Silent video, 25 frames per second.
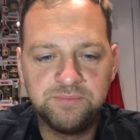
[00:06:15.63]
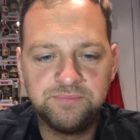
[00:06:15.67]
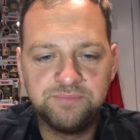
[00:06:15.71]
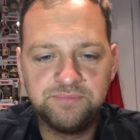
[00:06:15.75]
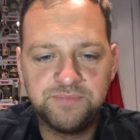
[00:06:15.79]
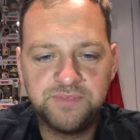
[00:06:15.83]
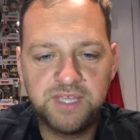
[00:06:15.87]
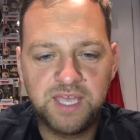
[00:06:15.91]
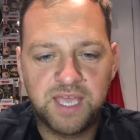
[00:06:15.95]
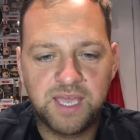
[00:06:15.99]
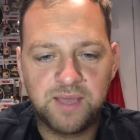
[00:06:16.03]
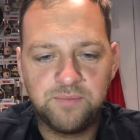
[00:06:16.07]

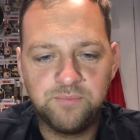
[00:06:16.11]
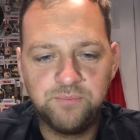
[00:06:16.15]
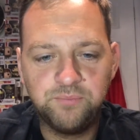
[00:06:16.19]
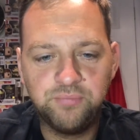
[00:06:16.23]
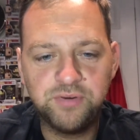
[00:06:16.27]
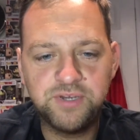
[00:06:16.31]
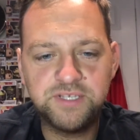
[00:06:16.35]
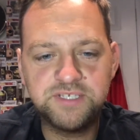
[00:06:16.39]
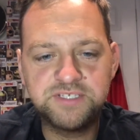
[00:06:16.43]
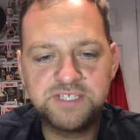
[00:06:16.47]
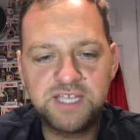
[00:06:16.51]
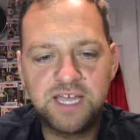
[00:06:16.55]
Yeah,
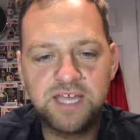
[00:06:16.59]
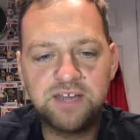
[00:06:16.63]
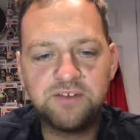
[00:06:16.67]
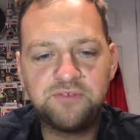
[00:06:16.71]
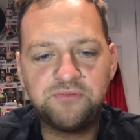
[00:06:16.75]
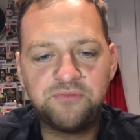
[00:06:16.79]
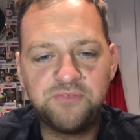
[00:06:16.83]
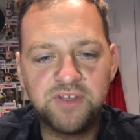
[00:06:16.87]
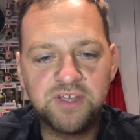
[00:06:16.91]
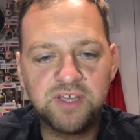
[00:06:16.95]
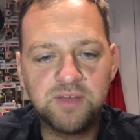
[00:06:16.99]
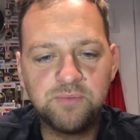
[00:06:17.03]
pretty standard
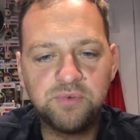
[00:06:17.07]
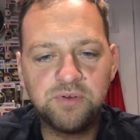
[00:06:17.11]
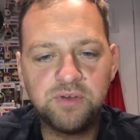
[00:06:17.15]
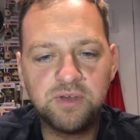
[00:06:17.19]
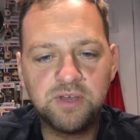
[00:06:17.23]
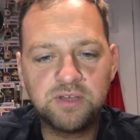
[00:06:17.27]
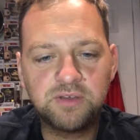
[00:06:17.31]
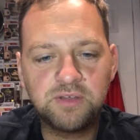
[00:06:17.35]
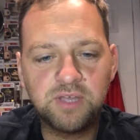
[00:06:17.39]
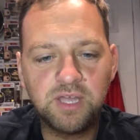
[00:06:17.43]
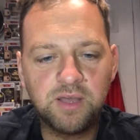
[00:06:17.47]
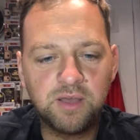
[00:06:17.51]
figure,
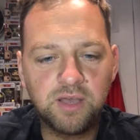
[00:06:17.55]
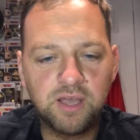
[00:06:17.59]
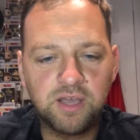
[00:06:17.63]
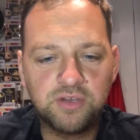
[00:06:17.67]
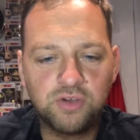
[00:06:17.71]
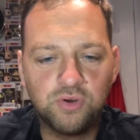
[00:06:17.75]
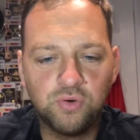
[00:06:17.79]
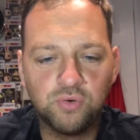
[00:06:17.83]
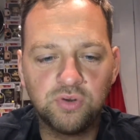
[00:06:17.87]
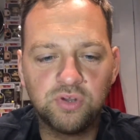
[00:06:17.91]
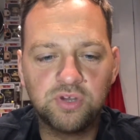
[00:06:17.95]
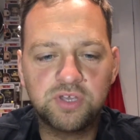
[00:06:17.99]
but a
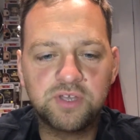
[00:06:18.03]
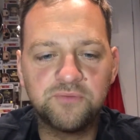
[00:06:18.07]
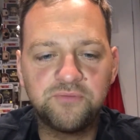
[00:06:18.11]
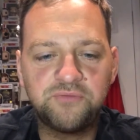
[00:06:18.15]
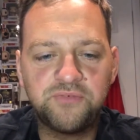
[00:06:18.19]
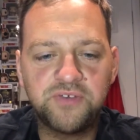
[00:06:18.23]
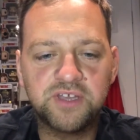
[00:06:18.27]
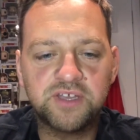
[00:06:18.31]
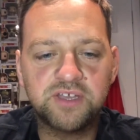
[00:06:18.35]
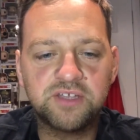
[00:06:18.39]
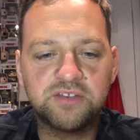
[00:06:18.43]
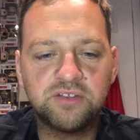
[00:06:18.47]
cool looking
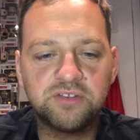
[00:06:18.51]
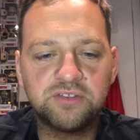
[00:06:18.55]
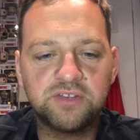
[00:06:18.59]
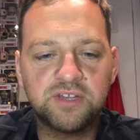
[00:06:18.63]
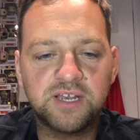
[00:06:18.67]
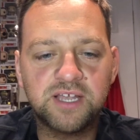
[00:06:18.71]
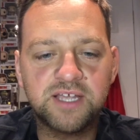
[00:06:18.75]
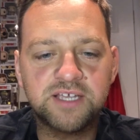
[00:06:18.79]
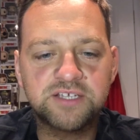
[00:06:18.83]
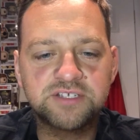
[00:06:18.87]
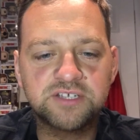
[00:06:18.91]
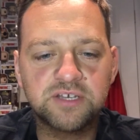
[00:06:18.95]
figure
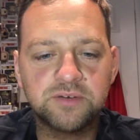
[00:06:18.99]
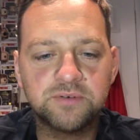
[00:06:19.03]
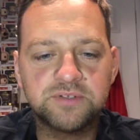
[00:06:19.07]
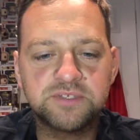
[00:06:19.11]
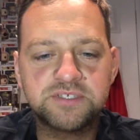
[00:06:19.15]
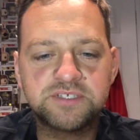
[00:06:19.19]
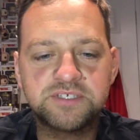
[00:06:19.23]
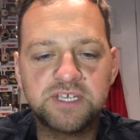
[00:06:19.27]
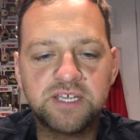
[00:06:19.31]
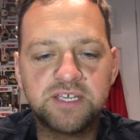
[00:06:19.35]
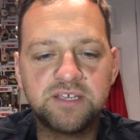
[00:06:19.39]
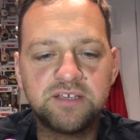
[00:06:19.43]
nonetheless, I would
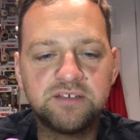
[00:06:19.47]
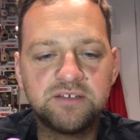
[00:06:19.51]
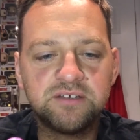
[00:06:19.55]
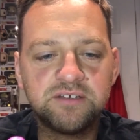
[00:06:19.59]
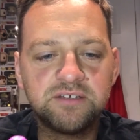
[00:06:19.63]
say.